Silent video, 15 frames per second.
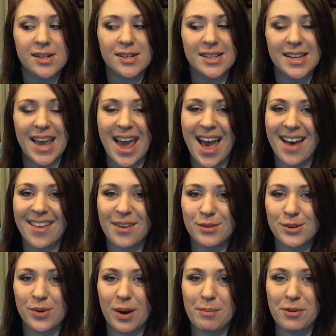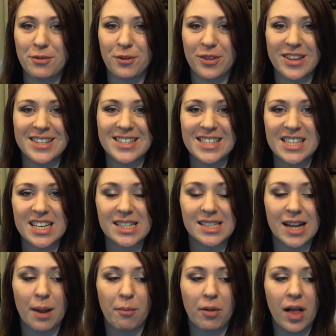yeah, that was right before they did this,
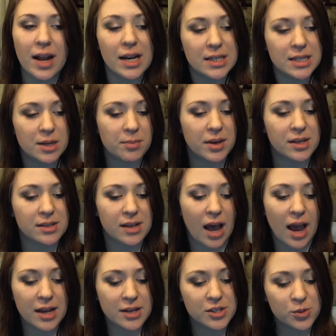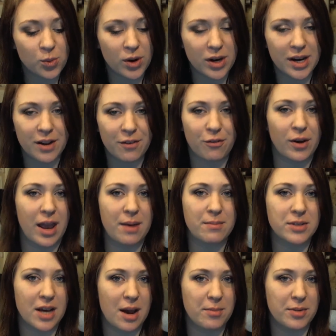and I'm glad I did because I just wanted it for game
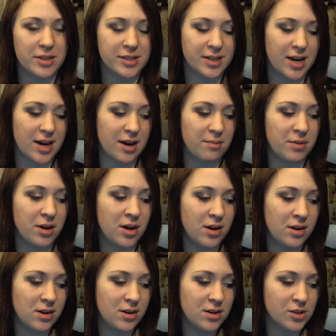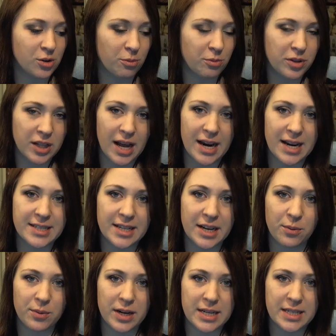time at the time. I'm glad I did
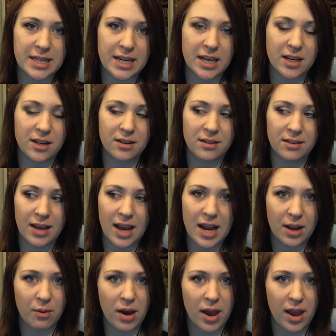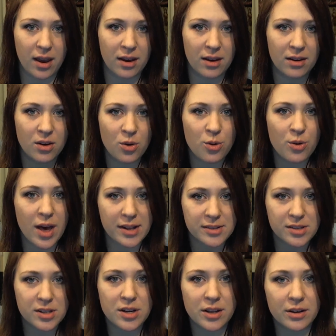it when I did it. Anyway,
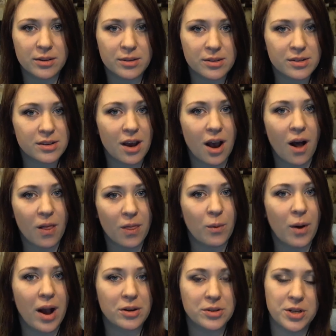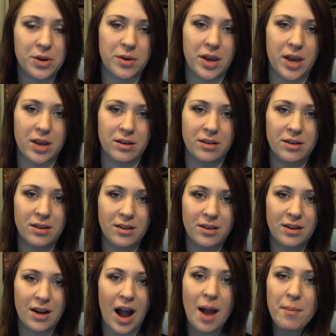that's the news on the WoW token.
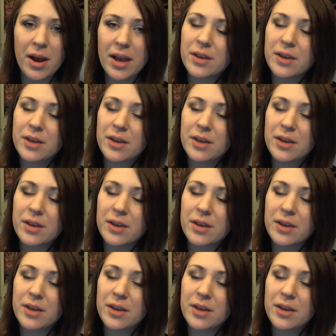I might